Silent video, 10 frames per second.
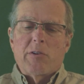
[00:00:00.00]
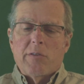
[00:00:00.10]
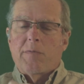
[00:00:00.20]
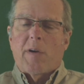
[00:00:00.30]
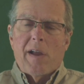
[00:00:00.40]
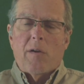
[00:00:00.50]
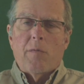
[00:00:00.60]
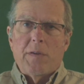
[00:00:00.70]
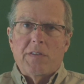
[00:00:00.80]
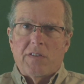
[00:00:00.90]
of the file
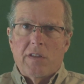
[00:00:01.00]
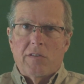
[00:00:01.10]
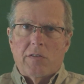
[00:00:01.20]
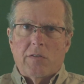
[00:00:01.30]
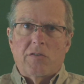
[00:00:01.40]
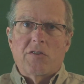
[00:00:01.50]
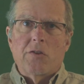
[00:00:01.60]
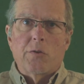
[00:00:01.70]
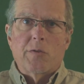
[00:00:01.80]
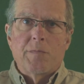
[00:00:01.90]
fits into the
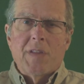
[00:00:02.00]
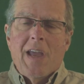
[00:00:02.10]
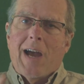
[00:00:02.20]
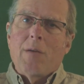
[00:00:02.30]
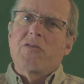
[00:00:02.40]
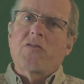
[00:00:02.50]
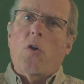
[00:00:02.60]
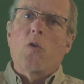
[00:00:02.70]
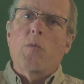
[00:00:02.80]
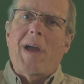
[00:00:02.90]
tooth. I was
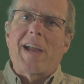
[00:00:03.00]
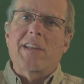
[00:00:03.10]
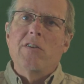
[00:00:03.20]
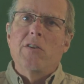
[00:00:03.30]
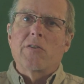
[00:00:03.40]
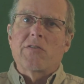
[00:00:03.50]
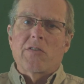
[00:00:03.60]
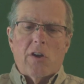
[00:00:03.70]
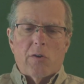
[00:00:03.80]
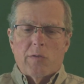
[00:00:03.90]
told back years
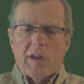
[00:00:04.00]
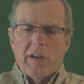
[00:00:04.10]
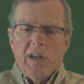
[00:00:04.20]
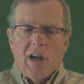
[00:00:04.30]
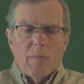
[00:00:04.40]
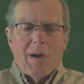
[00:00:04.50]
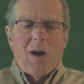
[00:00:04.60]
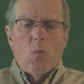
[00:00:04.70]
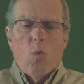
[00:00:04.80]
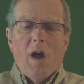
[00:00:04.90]
ago that
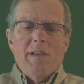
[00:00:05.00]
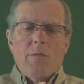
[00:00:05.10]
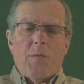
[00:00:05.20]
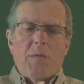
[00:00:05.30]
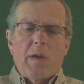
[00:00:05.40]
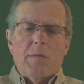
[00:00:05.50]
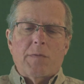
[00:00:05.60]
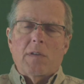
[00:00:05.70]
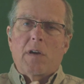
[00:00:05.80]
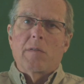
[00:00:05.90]
about
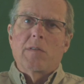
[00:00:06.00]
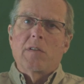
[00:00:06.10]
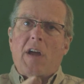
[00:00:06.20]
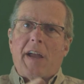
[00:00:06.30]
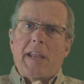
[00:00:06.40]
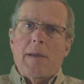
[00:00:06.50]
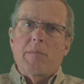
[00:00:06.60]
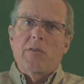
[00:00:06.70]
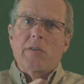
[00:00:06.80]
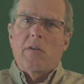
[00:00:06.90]
1/5 of the
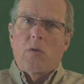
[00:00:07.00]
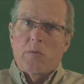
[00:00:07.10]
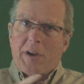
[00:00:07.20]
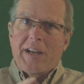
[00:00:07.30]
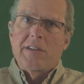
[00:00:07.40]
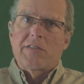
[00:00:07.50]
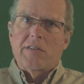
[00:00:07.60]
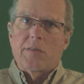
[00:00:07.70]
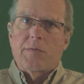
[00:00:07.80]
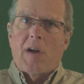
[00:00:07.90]
diameter or
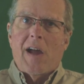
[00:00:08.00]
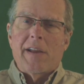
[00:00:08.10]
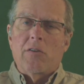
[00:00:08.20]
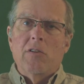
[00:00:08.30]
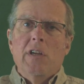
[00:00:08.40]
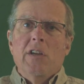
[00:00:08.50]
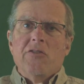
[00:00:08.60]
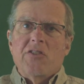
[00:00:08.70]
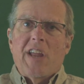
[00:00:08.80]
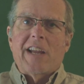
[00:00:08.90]
radius of the file
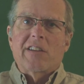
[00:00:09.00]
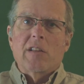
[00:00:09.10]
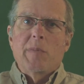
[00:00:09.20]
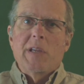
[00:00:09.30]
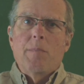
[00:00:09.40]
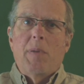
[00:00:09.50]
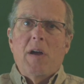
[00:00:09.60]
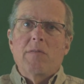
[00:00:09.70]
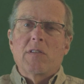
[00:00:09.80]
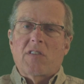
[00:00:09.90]
should actually be
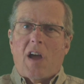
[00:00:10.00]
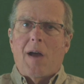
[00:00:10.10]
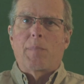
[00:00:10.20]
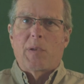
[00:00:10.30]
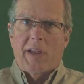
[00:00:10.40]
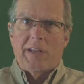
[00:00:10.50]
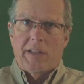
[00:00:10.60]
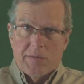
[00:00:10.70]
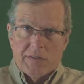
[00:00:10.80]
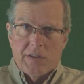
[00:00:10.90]
above the top
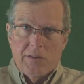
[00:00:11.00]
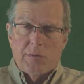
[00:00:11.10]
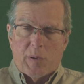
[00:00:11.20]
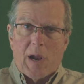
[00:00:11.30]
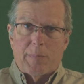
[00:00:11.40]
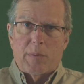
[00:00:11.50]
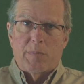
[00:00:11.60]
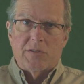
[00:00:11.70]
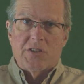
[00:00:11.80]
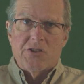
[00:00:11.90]
plate if it's in the proper
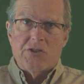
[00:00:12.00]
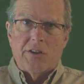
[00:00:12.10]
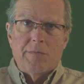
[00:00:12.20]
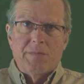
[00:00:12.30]
position.